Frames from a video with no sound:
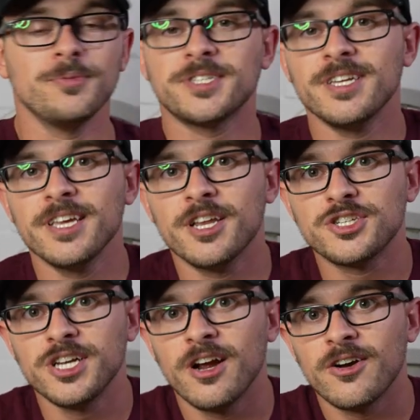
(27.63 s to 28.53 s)
be sitting in a
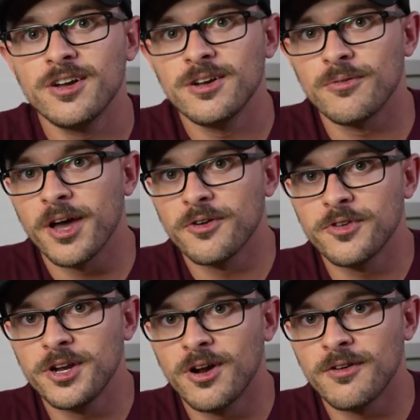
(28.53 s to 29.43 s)
chair right
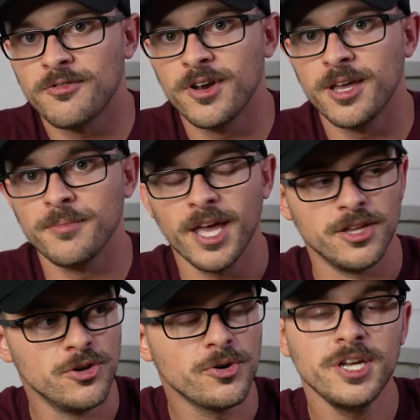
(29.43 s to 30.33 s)
over here off frame,
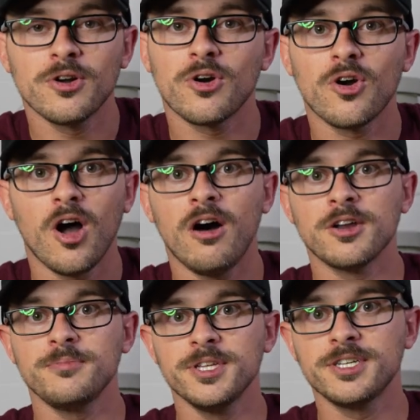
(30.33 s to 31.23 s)
and you'll hear her
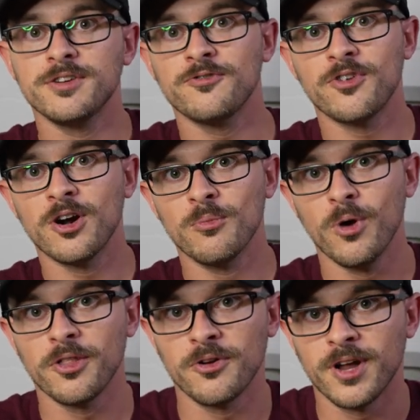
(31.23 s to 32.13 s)
audibly confirm
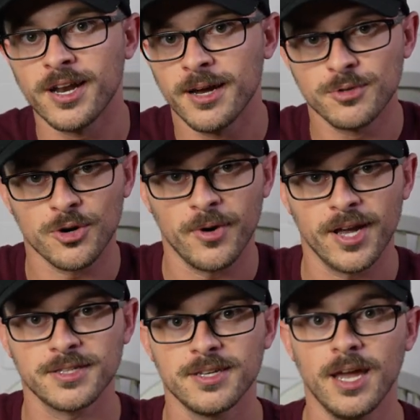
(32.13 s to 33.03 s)
whether or not I'm
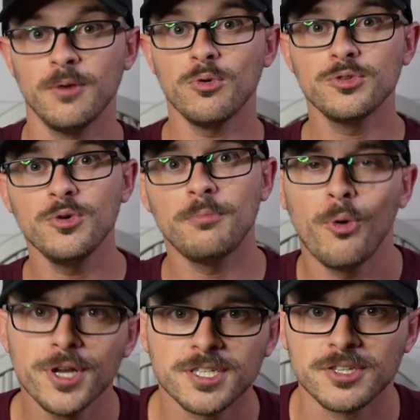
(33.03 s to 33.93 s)
correct. And we'll do a
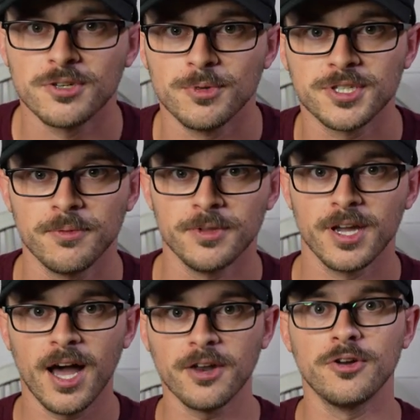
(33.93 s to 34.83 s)
point system or
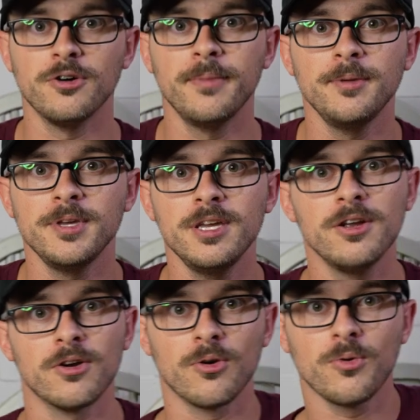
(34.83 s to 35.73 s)
something. I don't know, maybe
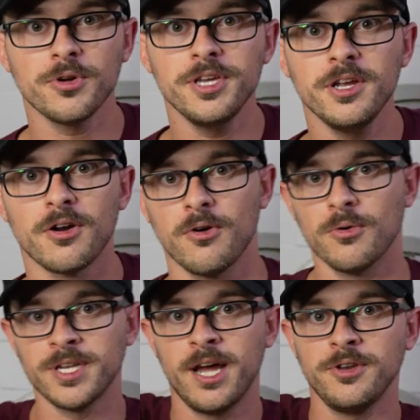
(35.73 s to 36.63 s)
here, or
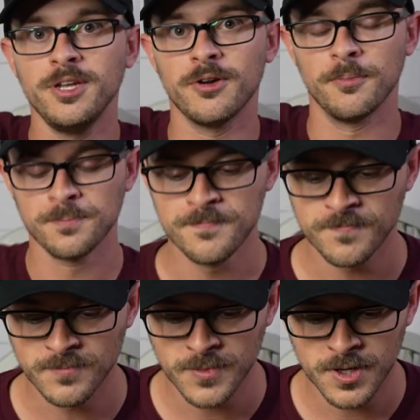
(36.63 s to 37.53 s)
down here.
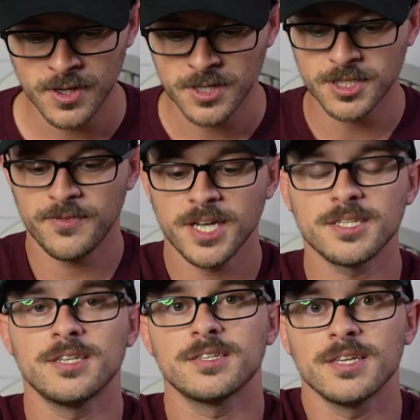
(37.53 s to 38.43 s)

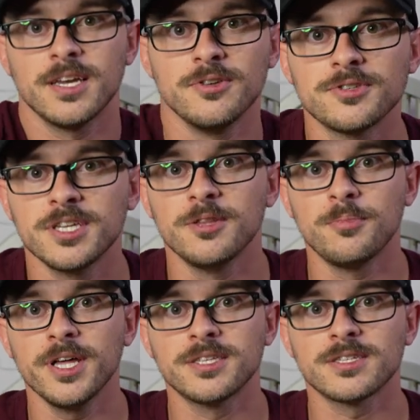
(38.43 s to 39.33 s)
Suffice it to say, you'll see the
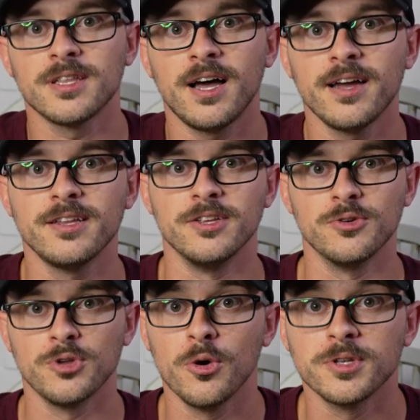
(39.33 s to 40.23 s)
plate slide and
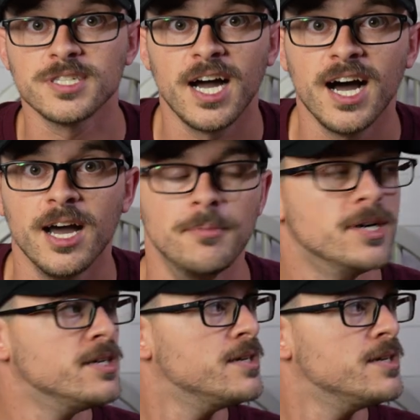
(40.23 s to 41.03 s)
you'll know it's time.